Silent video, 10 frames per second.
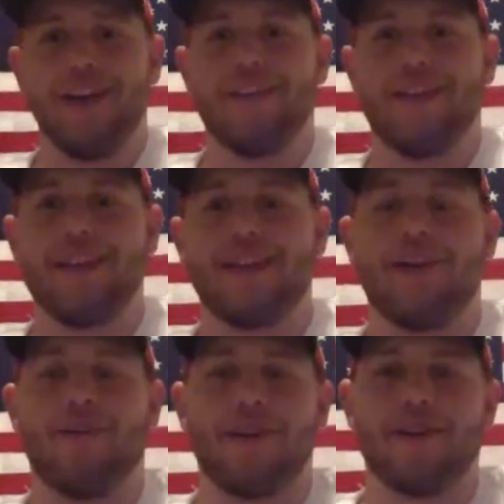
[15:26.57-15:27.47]
that
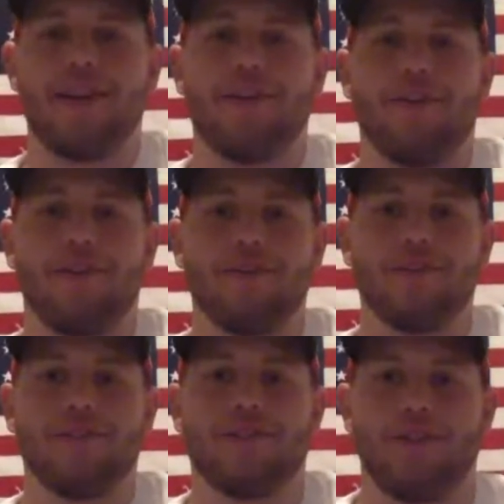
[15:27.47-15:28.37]
Tyrod Taylor
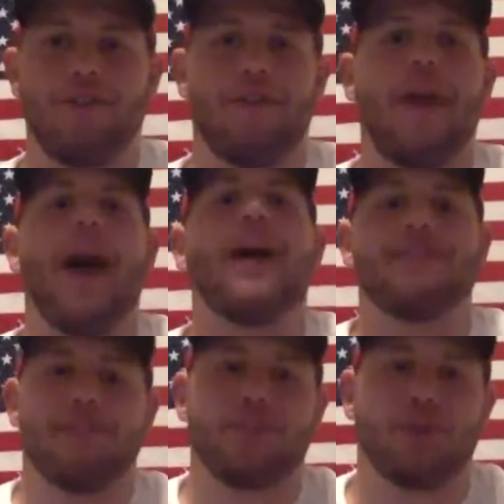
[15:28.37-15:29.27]
still has
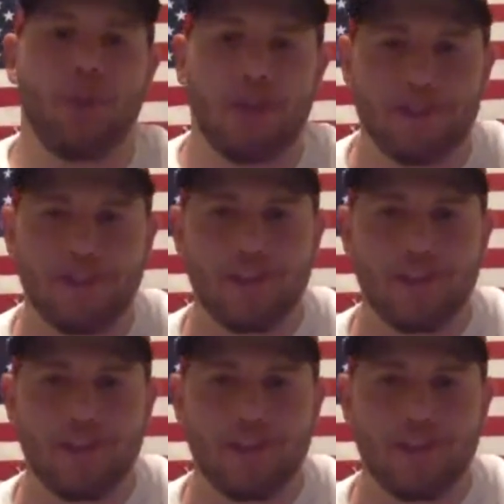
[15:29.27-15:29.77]
his trust in.